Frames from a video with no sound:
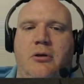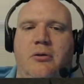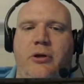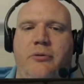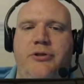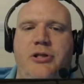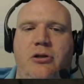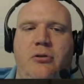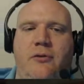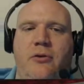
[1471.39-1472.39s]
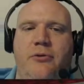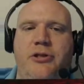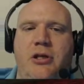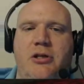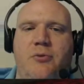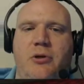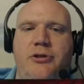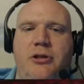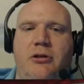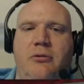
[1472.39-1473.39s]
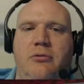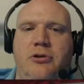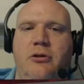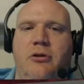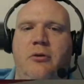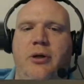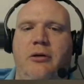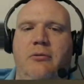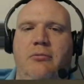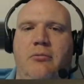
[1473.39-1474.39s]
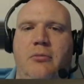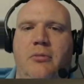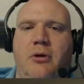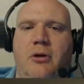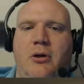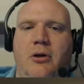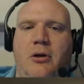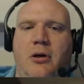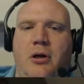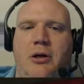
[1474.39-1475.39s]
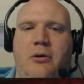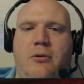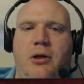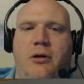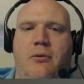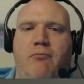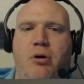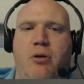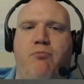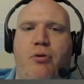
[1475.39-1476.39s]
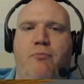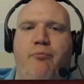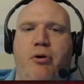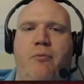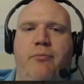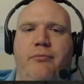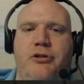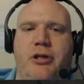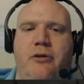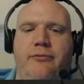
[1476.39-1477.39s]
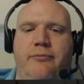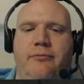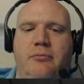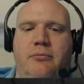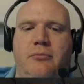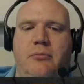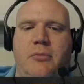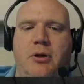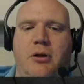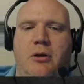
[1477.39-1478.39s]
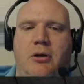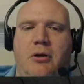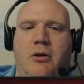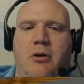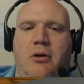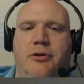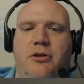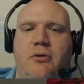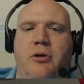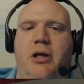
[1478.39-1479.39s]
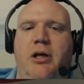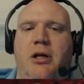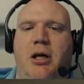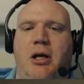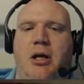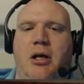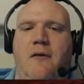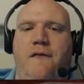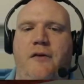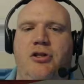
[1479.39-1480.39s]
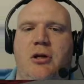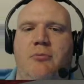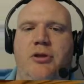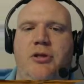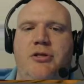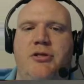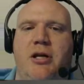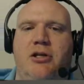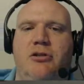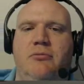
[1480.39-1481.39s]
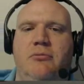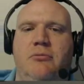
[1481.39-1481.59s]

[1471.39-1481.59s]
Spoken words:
We don't see you. If you don't see us, we don't see you. Just go away. I know. Yourself. Let's go ahead and finish up this section.